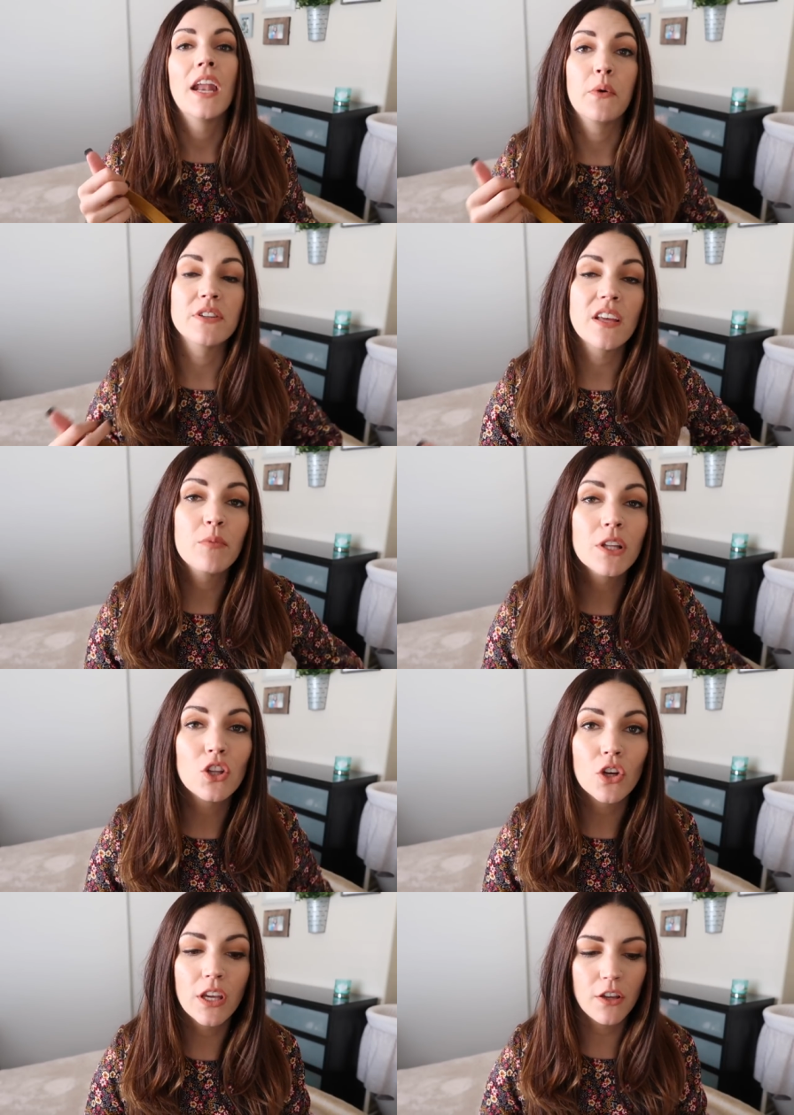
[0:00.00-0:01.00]
Anyways, I've been
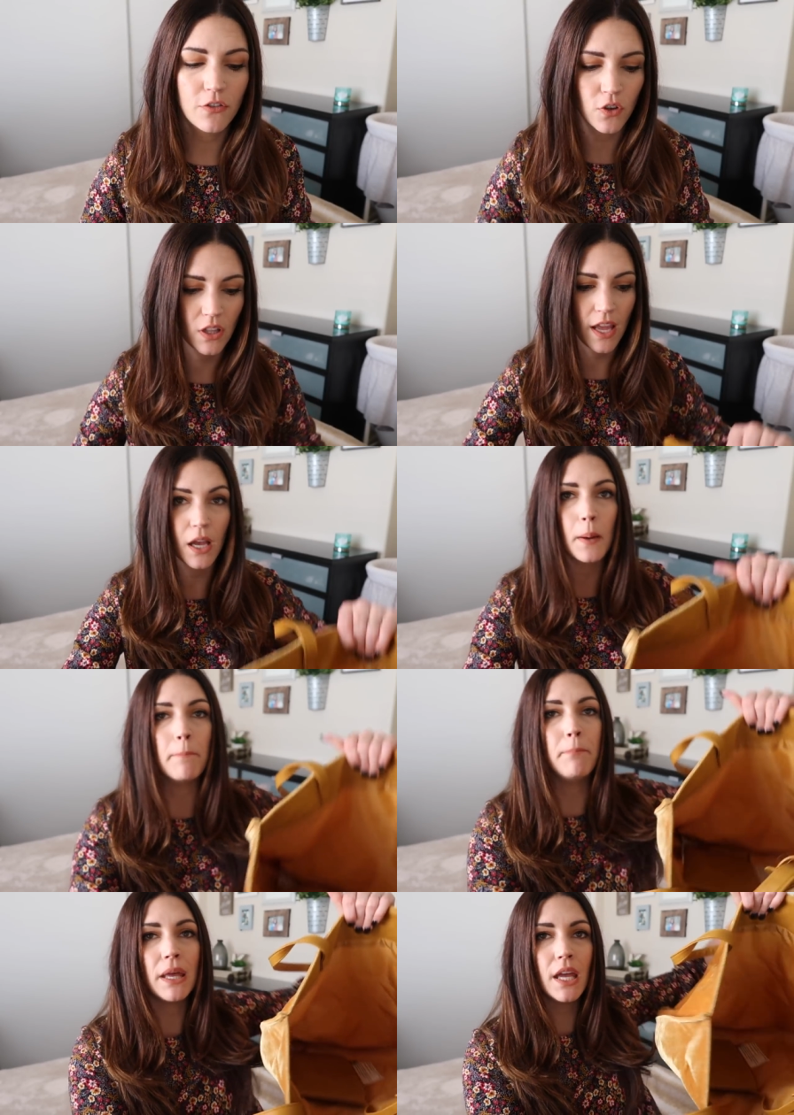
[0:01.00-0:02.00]
looking for like a
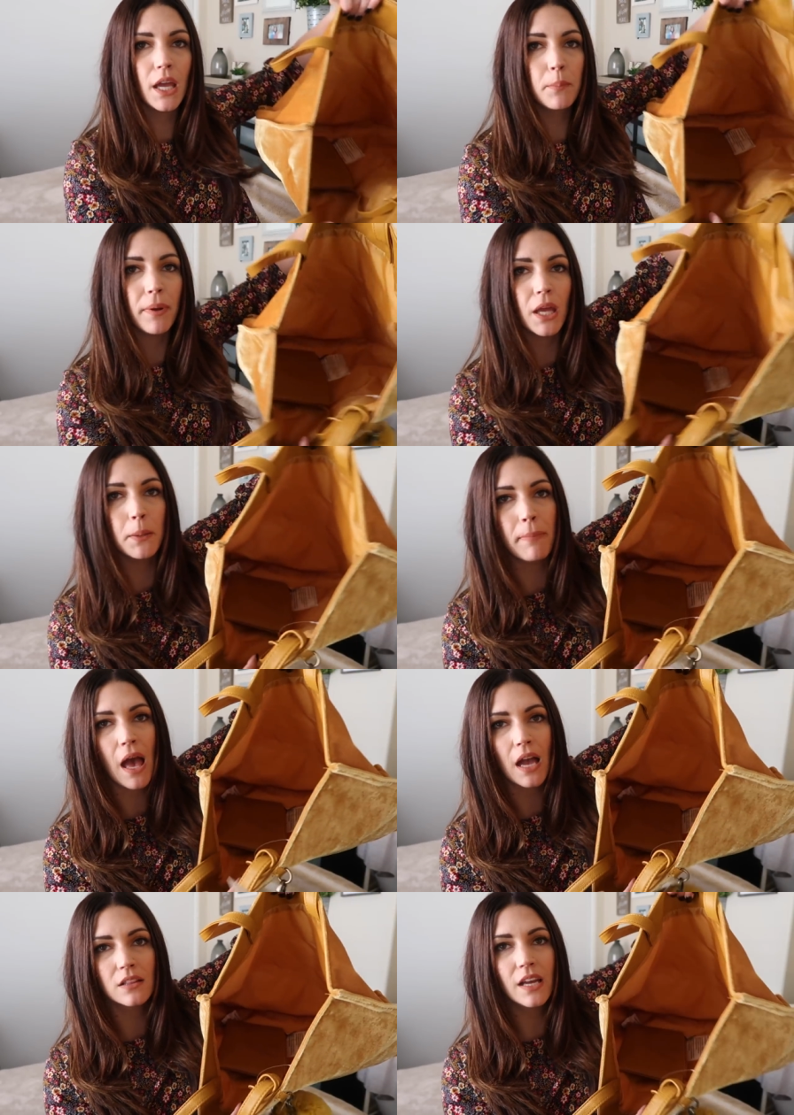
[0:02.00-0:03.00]
big
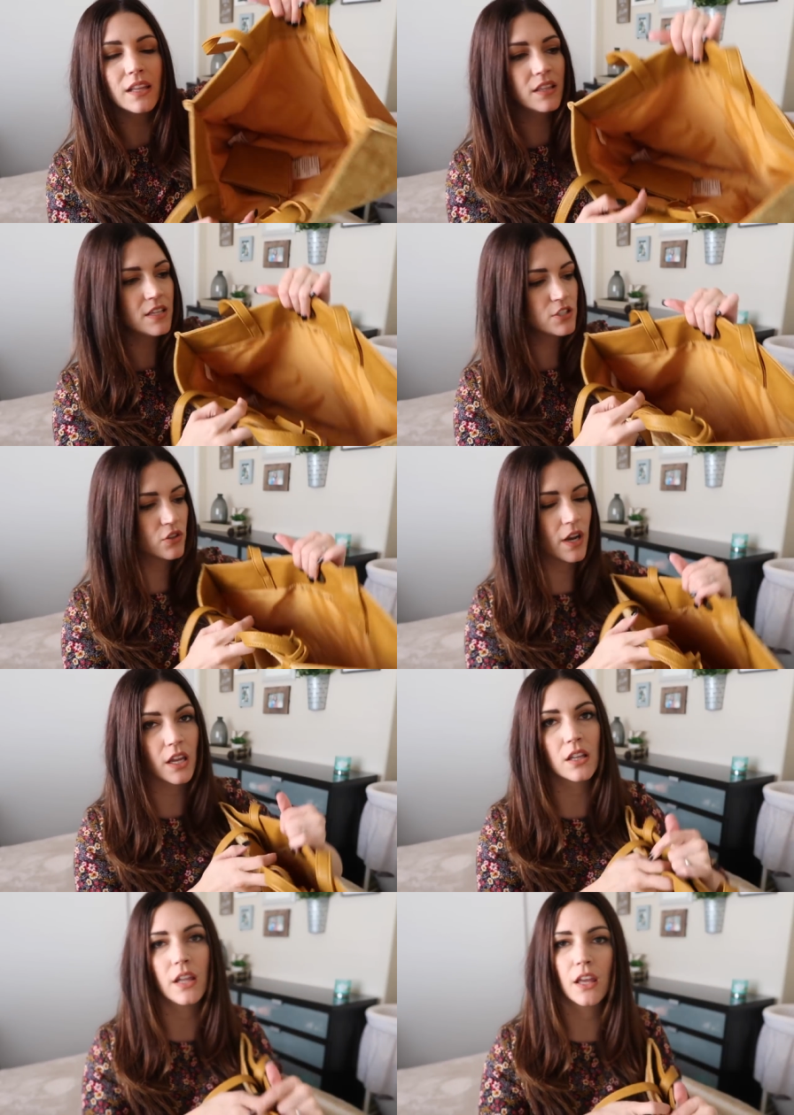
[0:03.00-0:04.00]
bag like this so that I
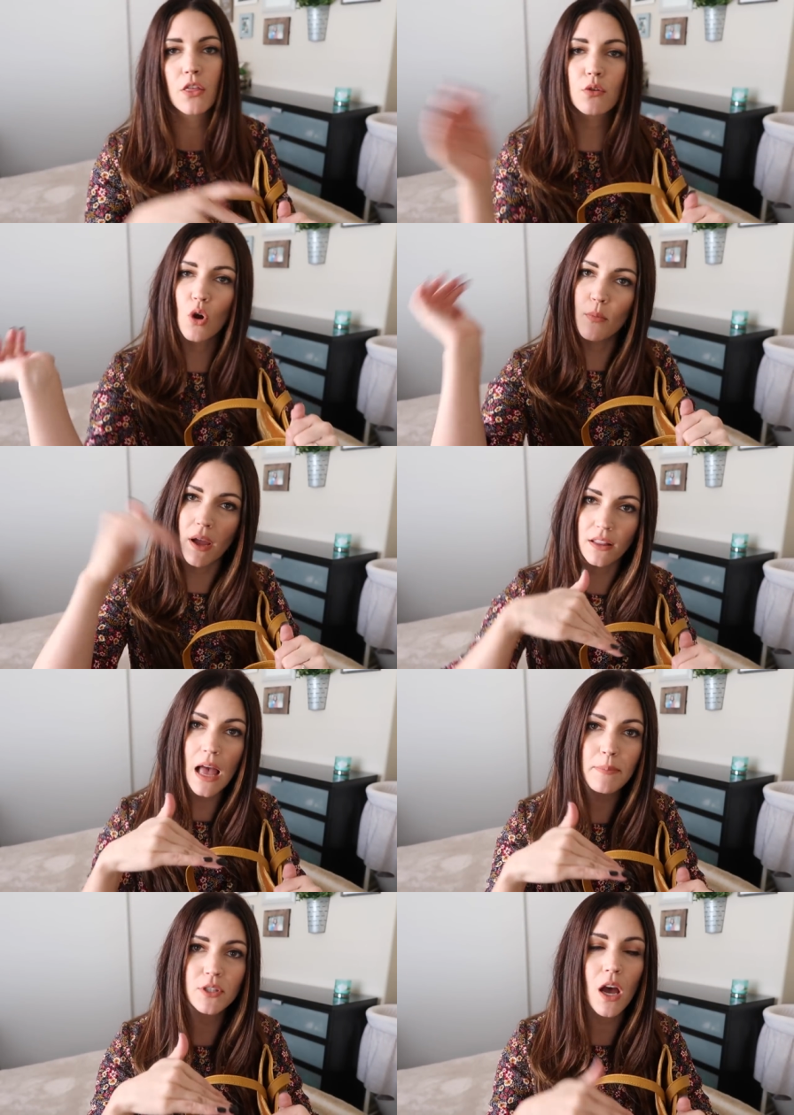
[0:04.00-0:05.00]
could like throw my
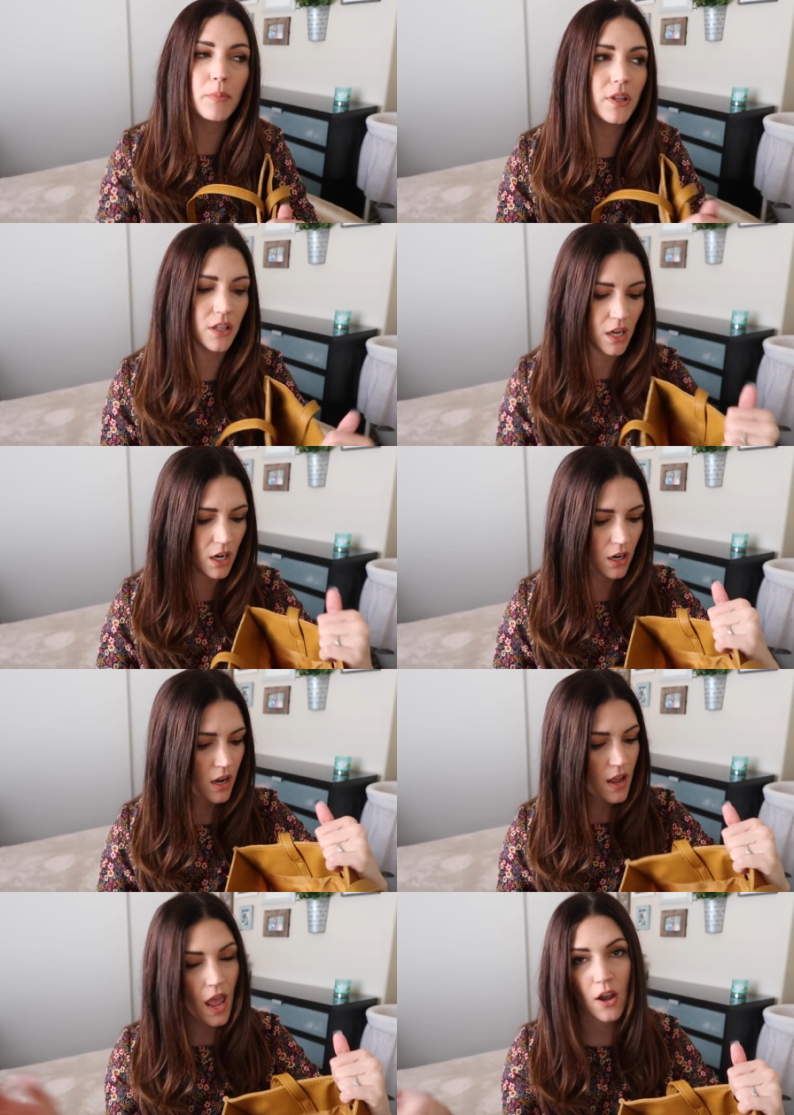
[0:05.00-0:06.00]
laptop in
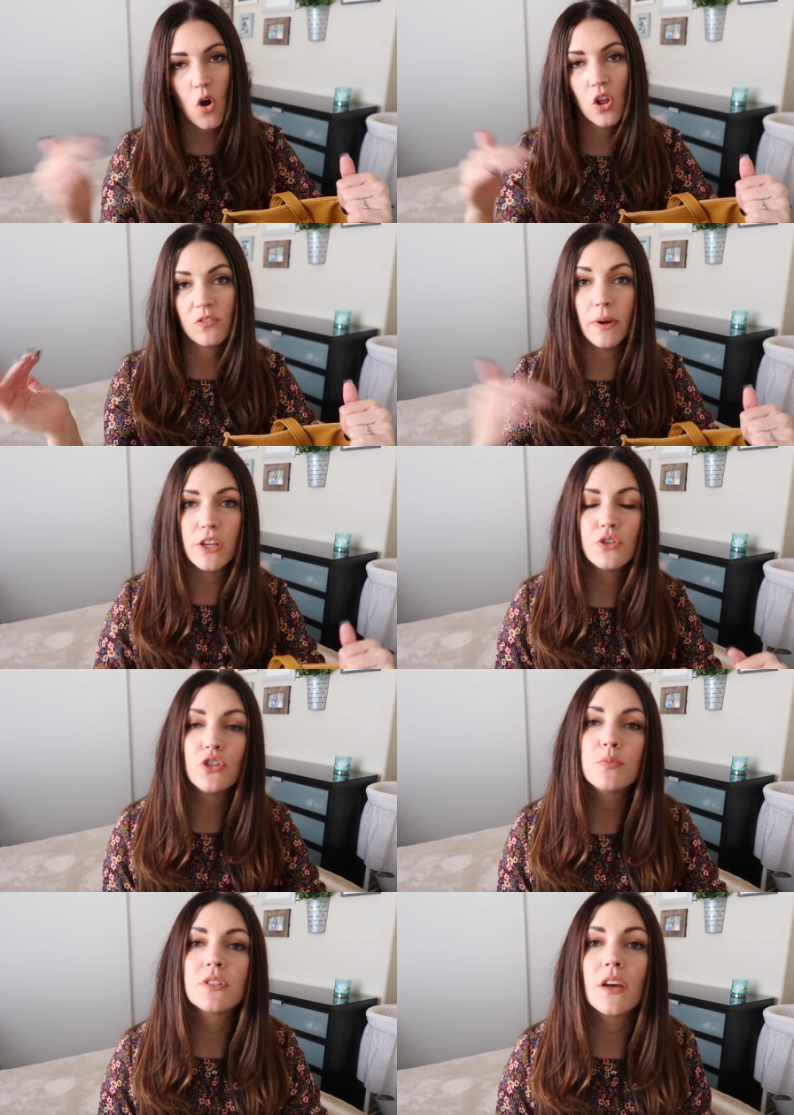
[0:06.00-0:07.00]
there and all of my
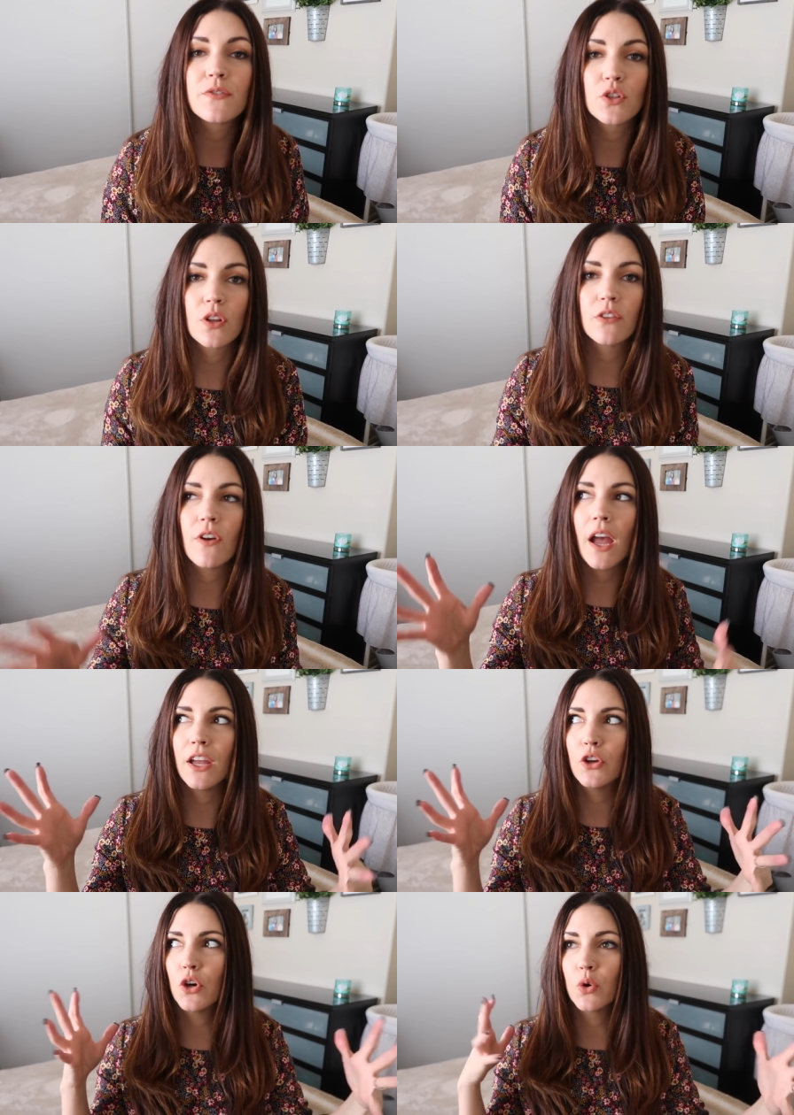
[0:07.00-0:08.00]
YouTube stuff, so that if
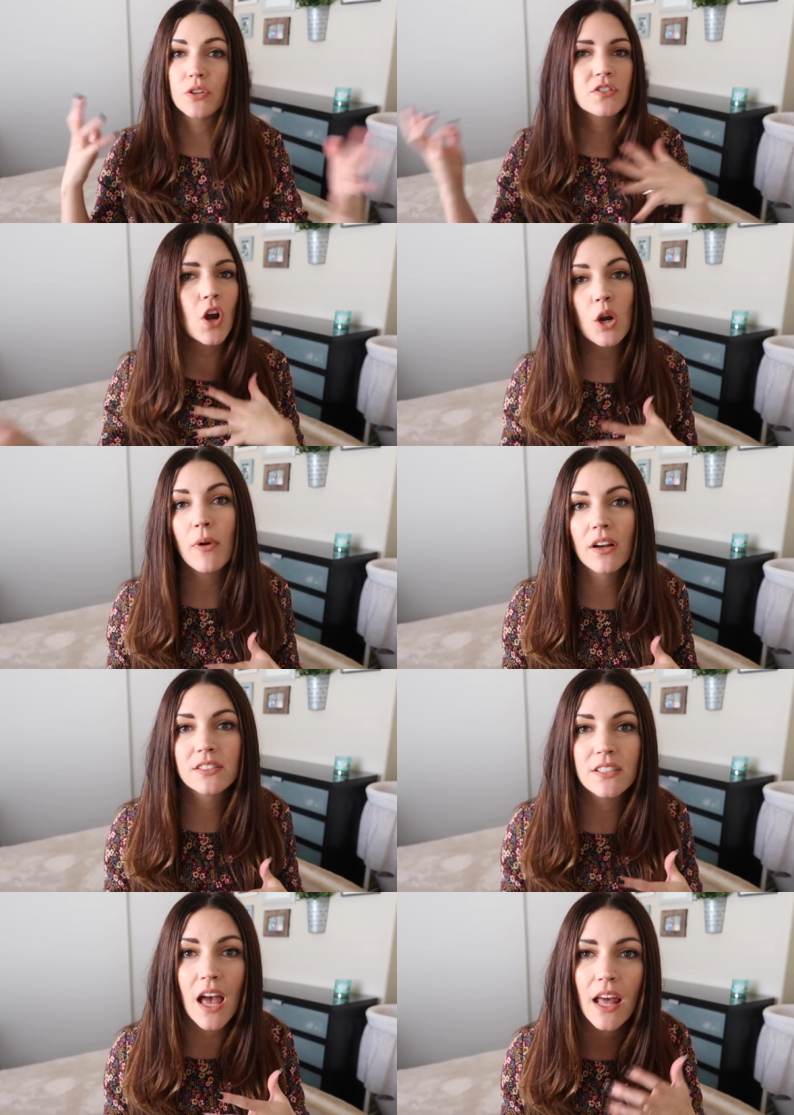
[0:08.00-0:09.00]
I go to
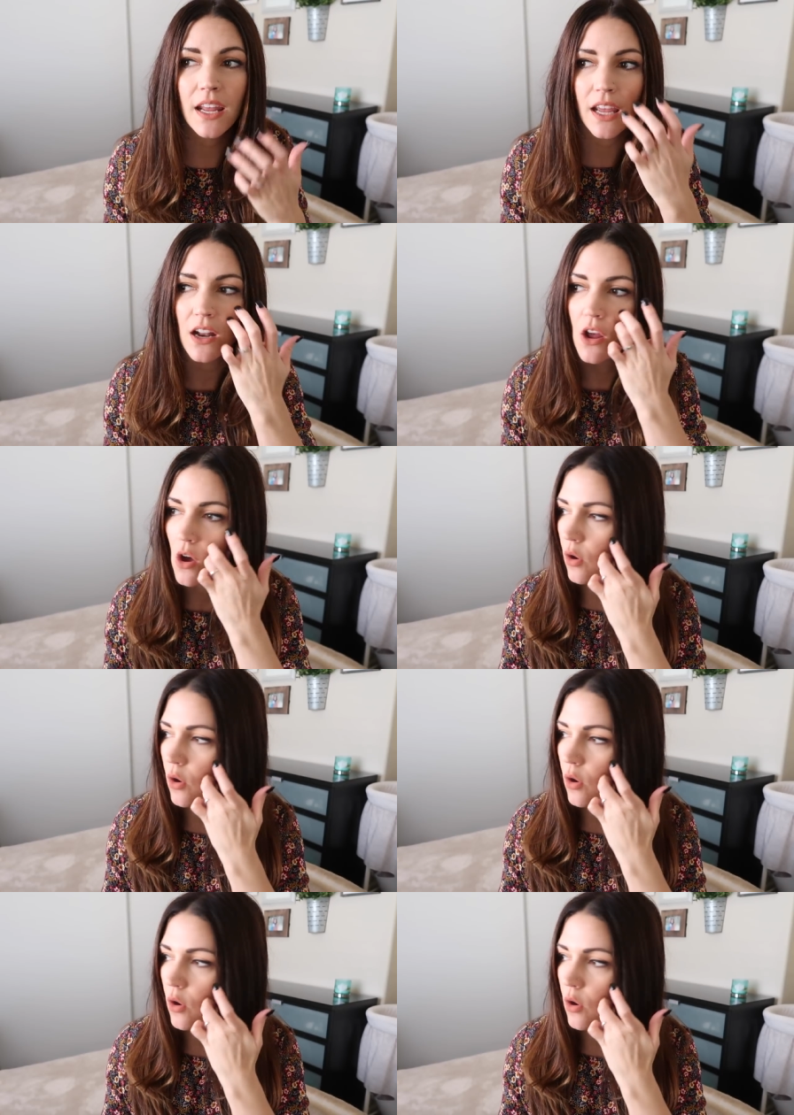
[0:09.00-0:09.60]
Starbucks and edit,